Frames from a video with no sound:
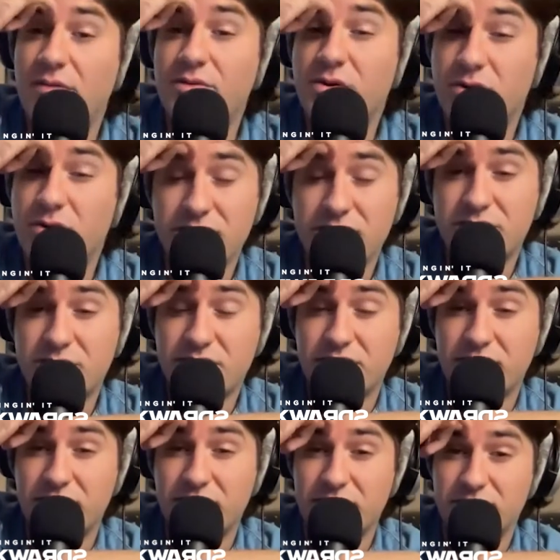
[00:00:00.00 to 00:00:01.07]
recorded this
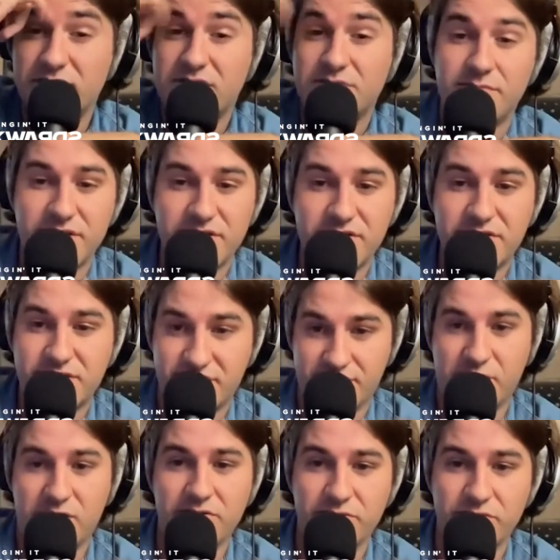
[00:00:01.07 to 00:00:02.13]
record in a much
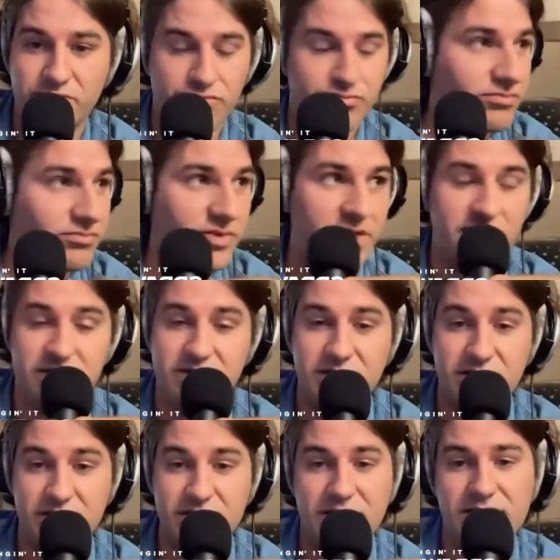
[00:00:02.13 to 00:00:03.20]
smaller room in this
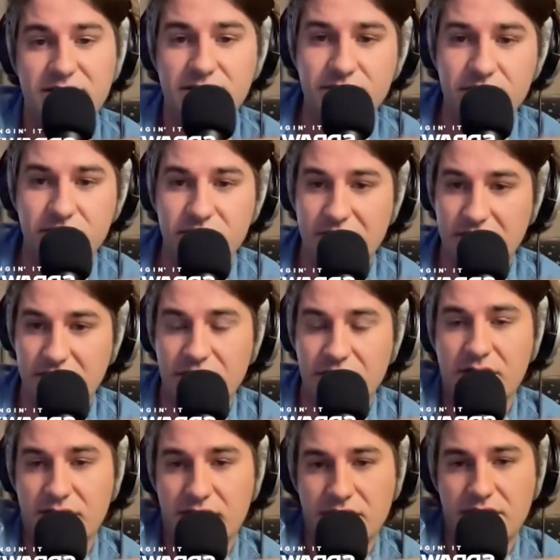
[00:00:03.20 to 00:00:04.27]
exact same building.
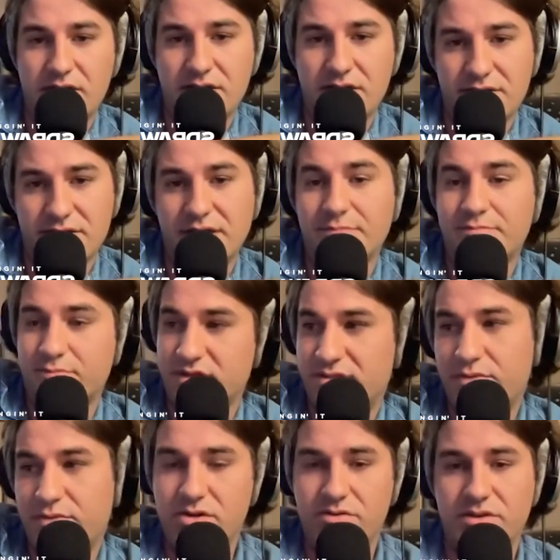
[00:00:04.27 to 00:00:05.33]
Uh, like it's
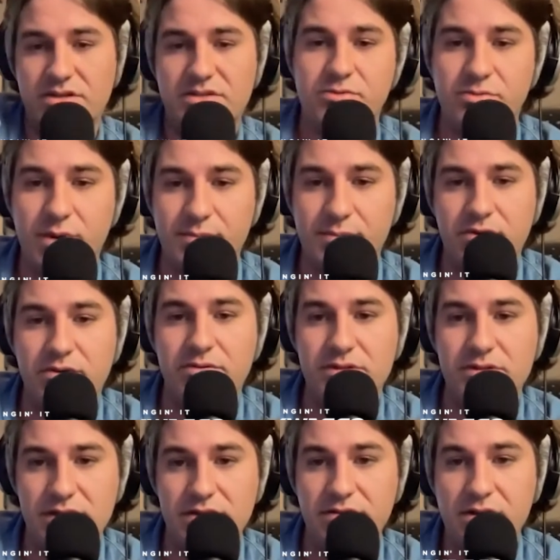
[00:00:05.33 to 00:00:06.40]
below this room I'm
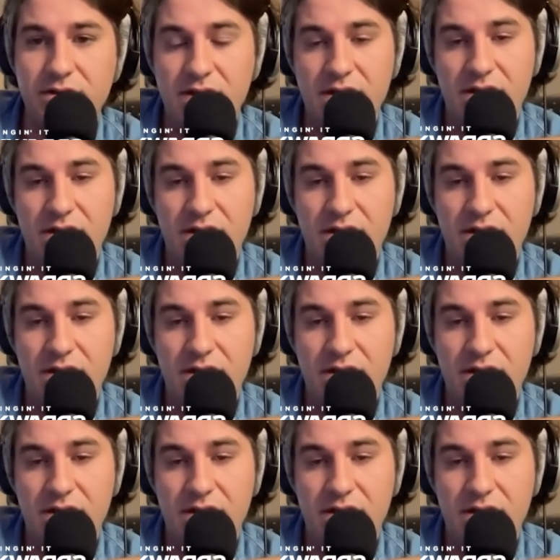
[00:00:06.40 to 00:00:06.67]
currently in.